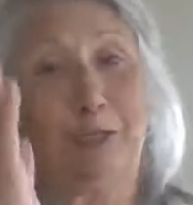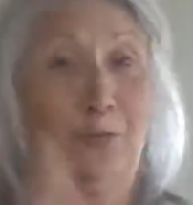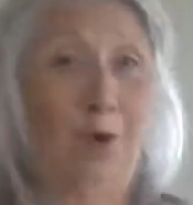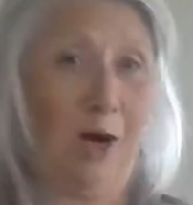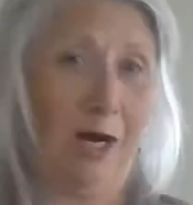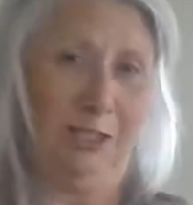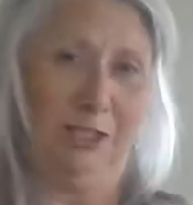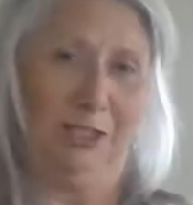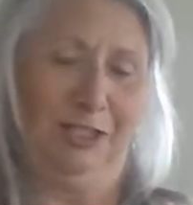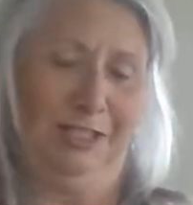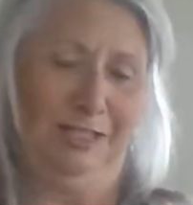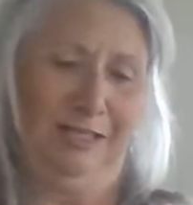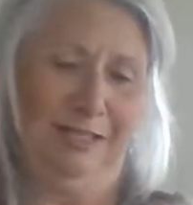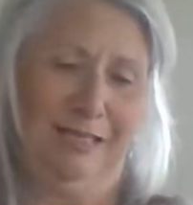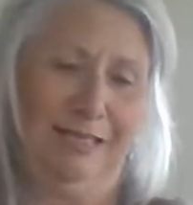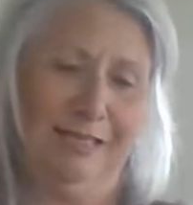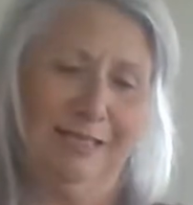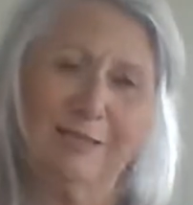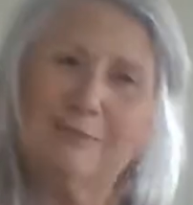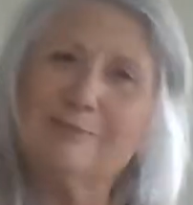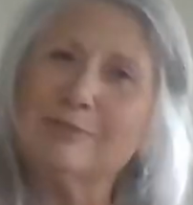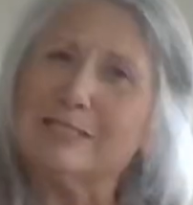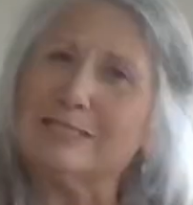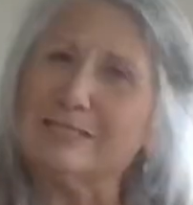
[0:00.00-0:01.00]
watching?
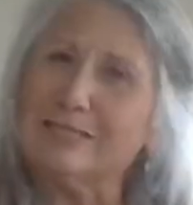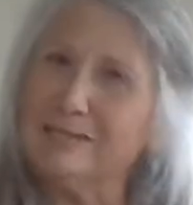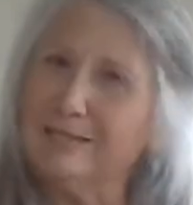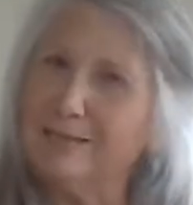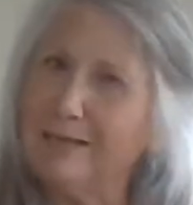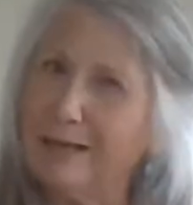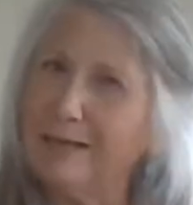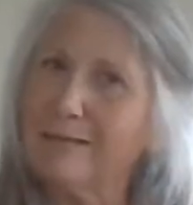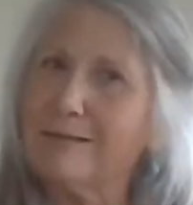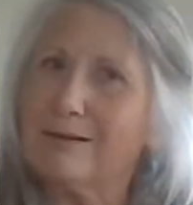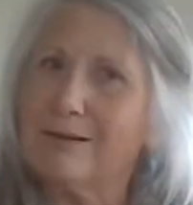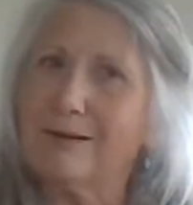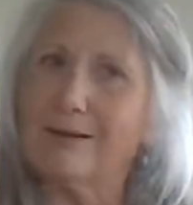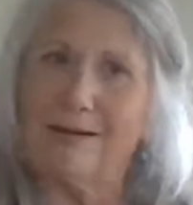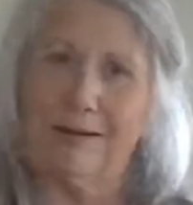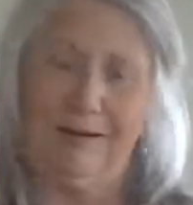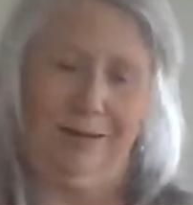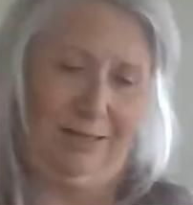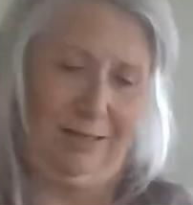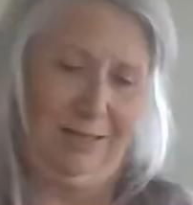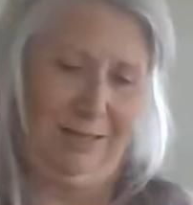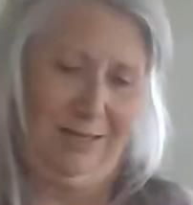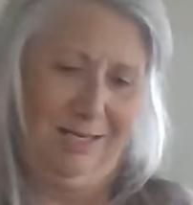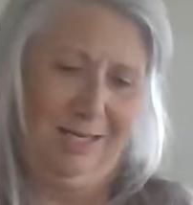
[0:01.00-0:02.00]
And it was the death card.